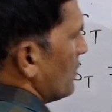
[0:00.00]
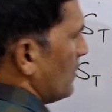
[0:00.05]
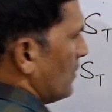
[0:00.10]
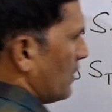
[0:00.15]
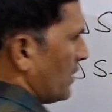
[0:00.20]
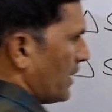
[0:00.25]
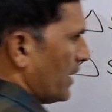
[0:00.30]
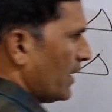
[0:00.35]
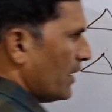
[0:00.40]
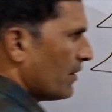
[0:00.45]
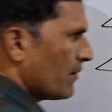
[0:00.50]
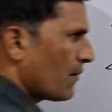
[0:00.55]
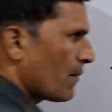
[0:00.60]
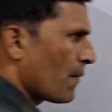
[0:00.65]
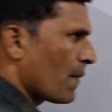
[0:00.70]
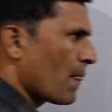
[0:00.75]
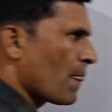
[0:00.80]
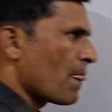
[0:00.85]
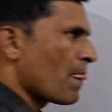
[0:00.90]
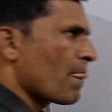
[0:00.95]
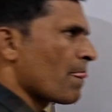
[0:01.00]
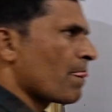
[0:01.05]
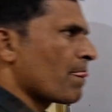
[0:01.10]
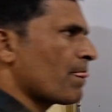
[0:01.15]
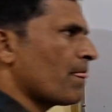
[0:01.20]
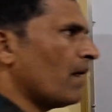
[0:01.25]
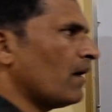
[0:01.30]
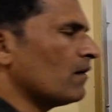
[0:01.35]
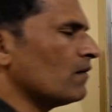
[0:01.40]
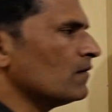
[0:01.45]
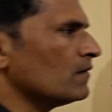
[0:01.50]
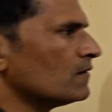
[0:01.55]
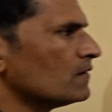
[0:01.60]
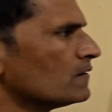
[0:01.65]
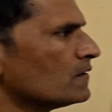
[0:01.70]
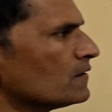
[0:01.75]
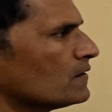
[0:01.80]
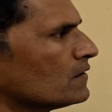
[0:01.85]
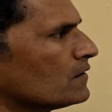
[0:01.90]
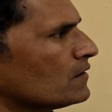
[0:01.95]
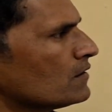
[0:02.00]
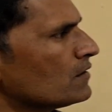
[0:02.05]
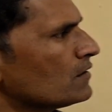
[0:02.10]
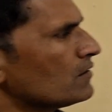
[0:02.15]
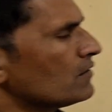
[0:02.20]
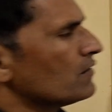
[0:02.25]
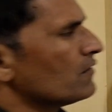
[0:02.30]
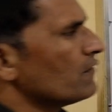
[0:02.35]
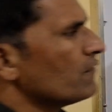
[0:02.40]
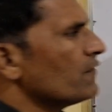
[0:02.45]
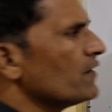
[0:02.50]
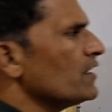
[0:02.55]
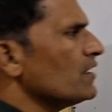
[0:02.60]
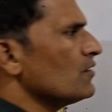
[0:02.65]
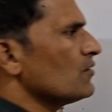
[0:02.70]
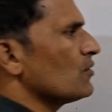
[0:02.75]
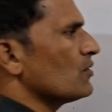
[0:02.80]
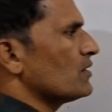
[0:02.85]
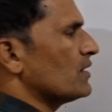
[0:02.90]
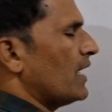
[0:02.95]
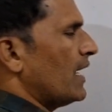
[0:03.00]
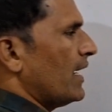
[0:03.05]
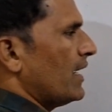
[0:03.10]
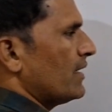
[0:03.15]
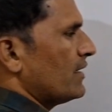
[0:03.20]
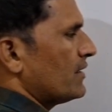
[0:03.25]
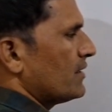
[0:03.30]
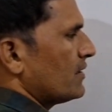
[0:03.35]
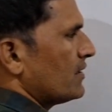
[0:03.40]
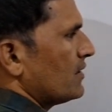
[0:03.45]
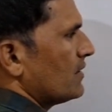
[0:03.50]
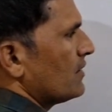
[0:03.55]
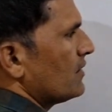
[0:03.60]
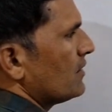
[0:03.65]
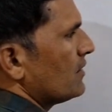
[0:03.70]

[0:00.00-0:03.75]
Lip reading: Okay, now we know that